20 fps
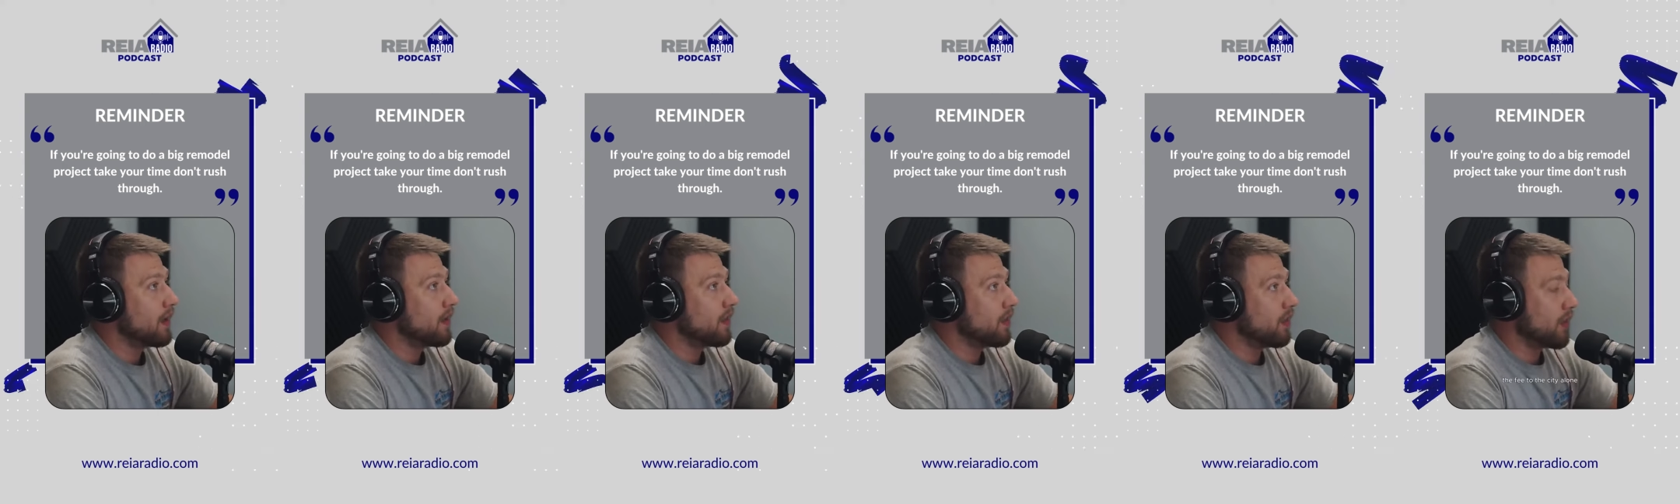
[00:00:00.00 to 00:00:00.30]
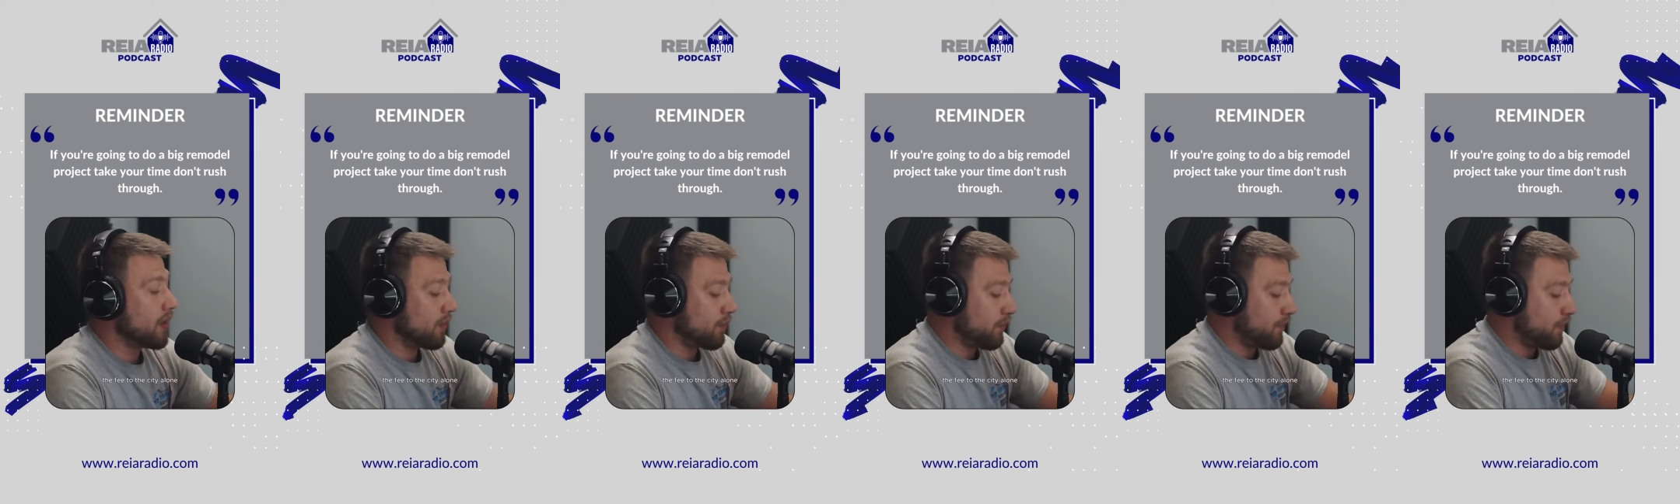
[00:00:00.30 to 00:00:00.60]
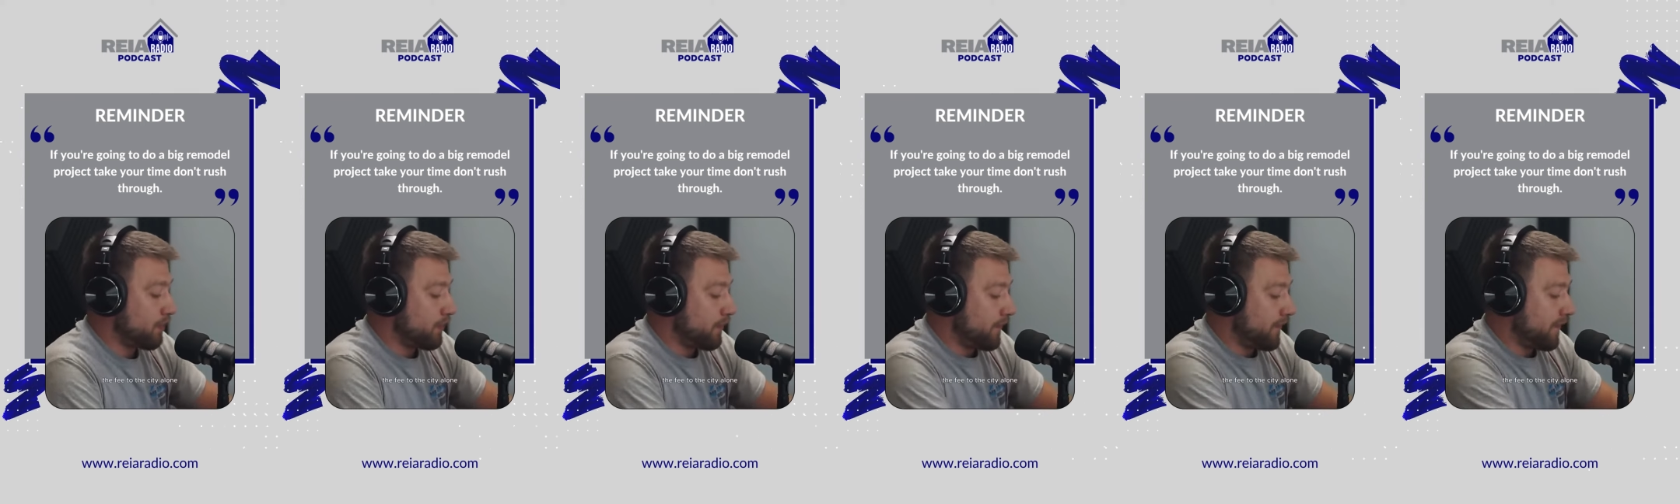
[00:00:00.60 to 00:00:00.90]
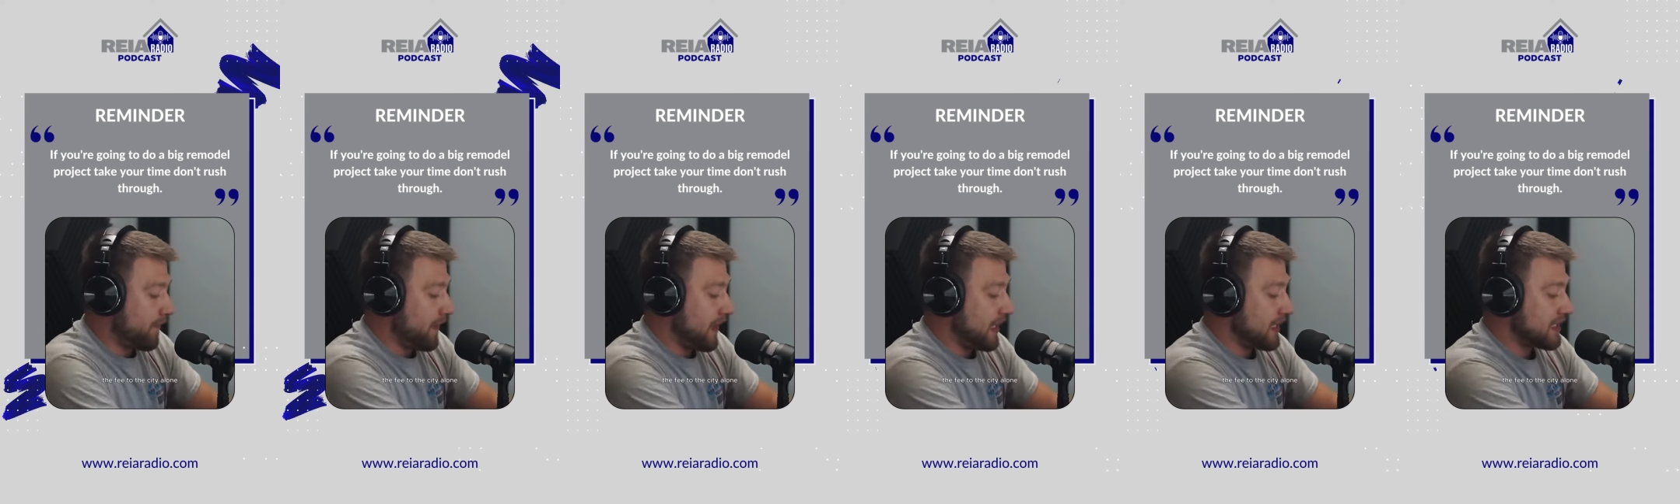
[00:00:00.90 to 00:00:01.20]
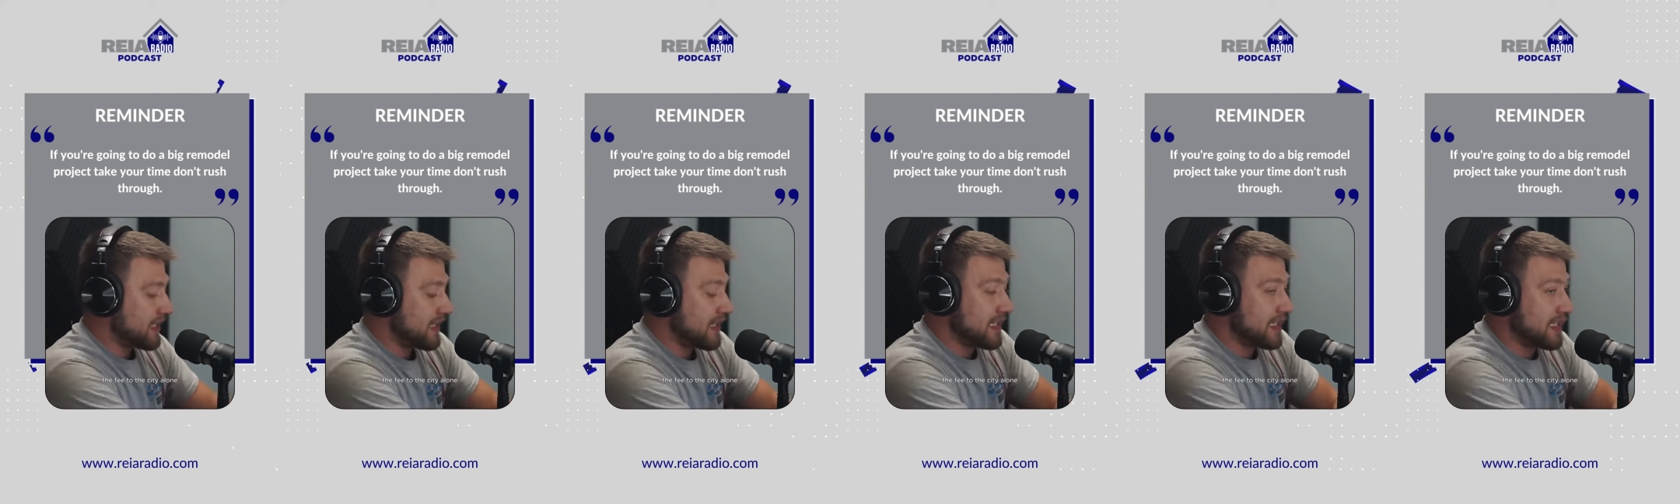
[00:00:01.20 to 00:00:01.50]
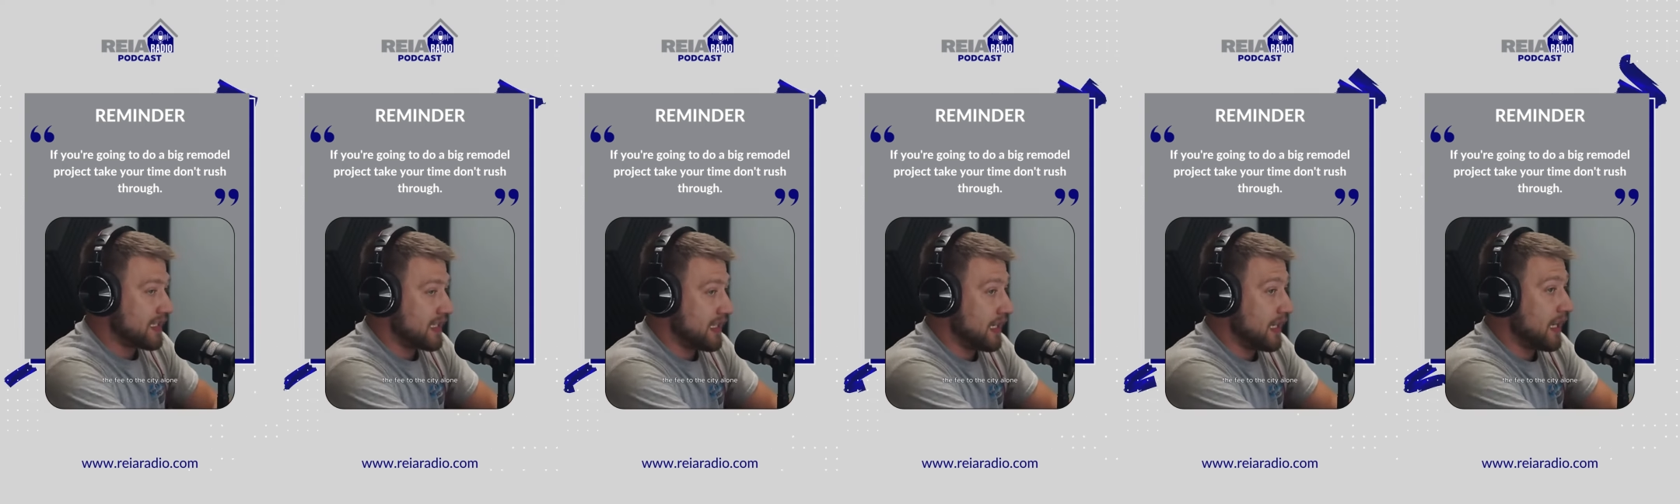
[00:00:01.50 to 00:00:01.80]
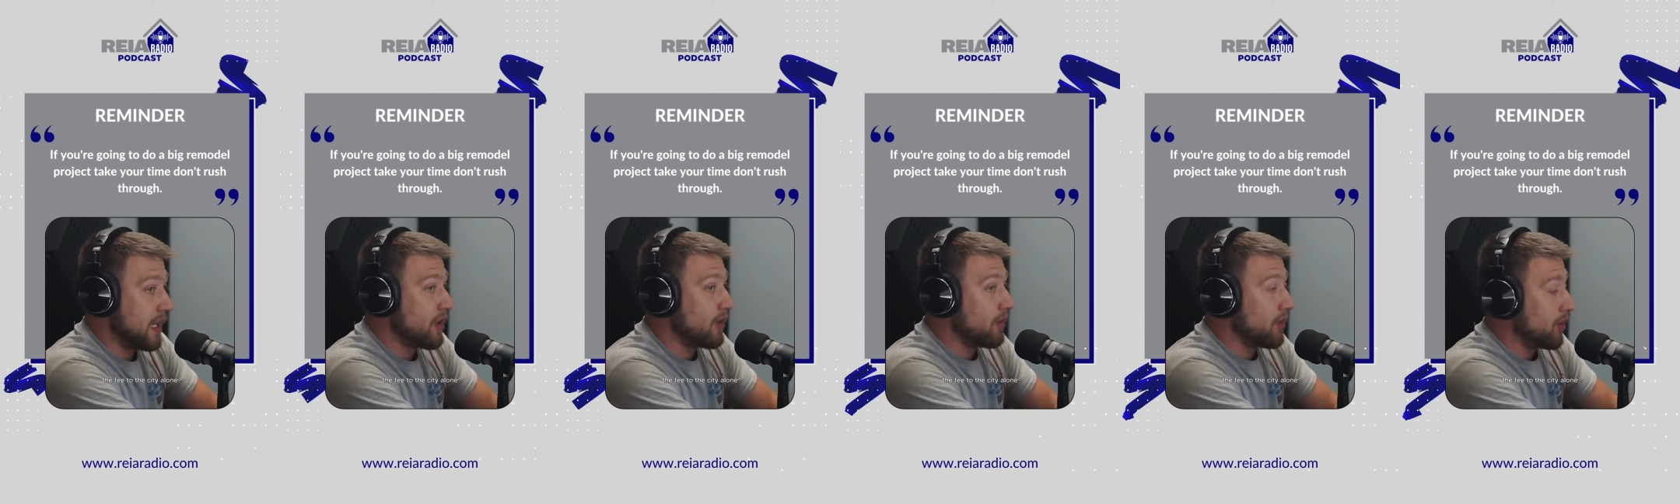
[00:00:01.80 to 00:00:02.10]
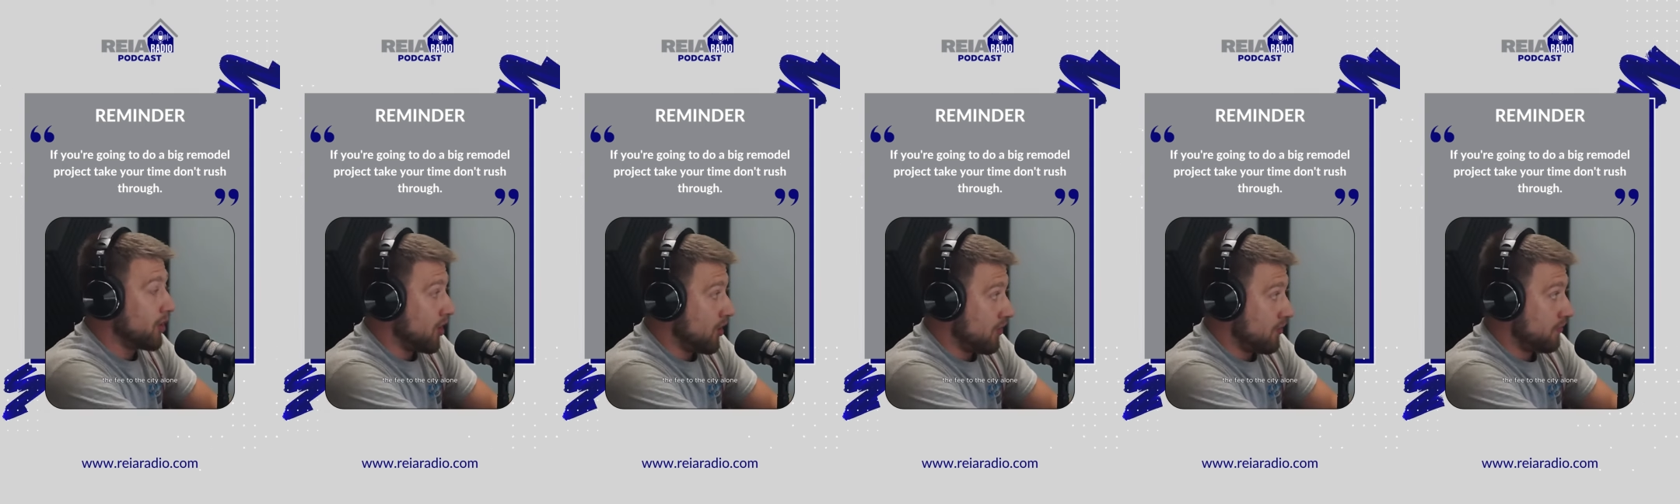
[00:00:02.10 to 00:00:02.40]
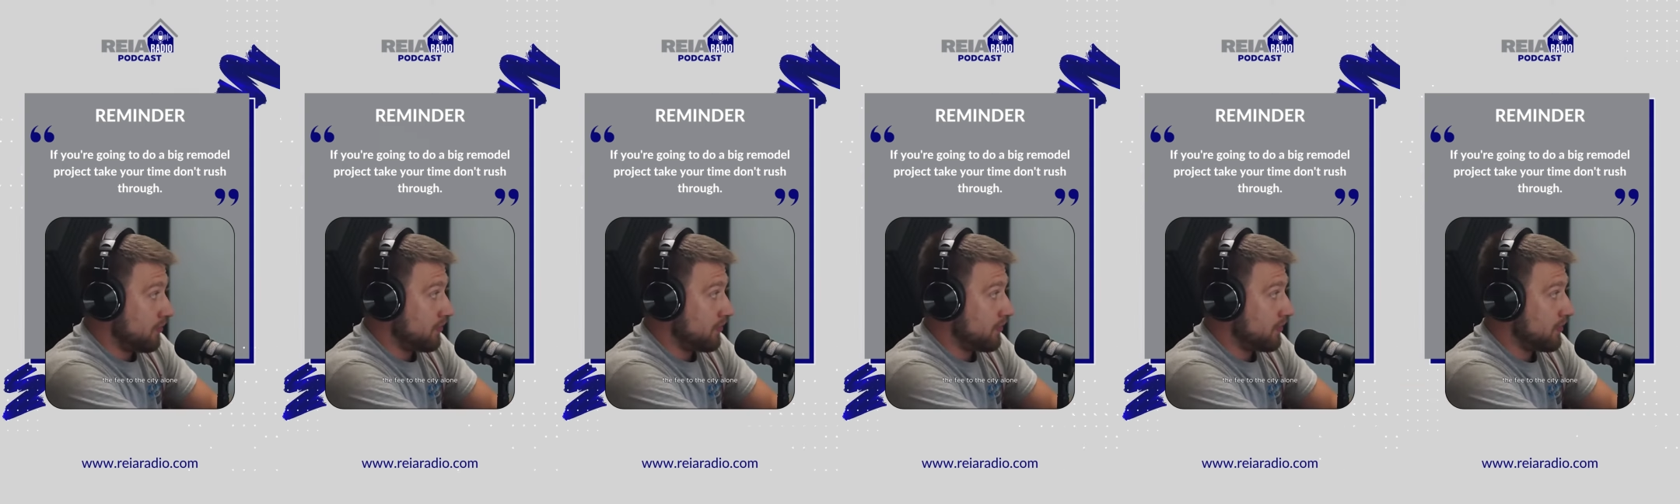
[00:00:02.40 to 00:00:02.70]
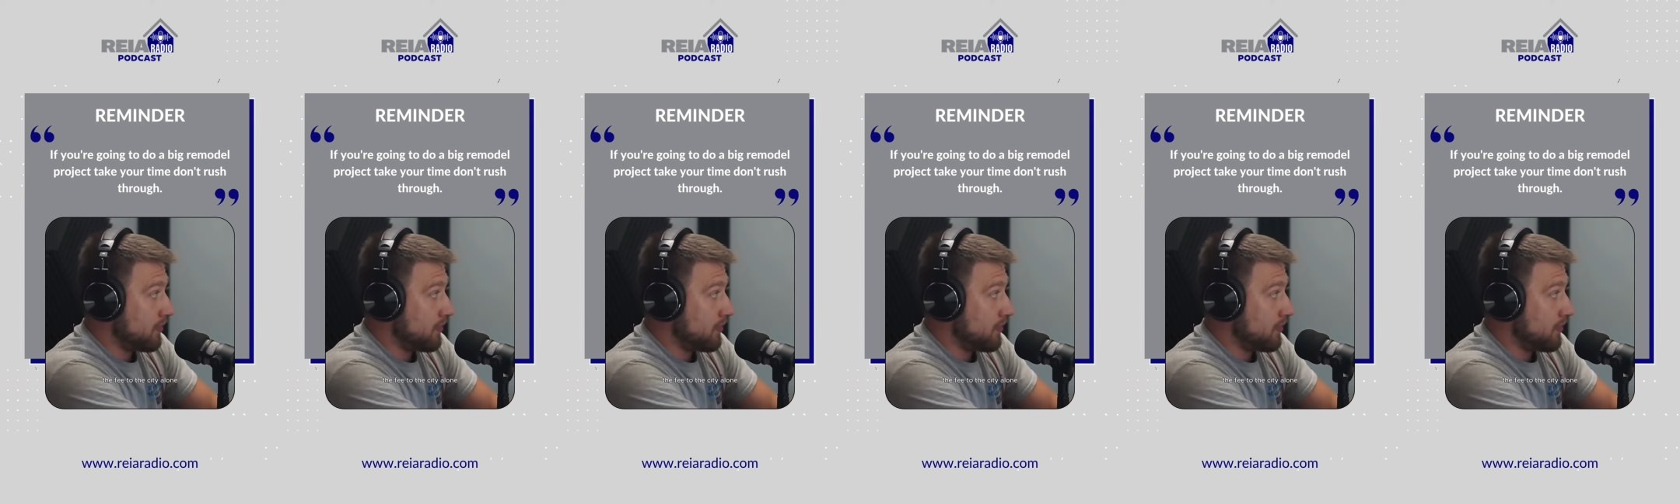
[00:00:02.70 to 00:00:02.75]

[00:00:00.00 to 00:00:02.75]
The fee to the city alone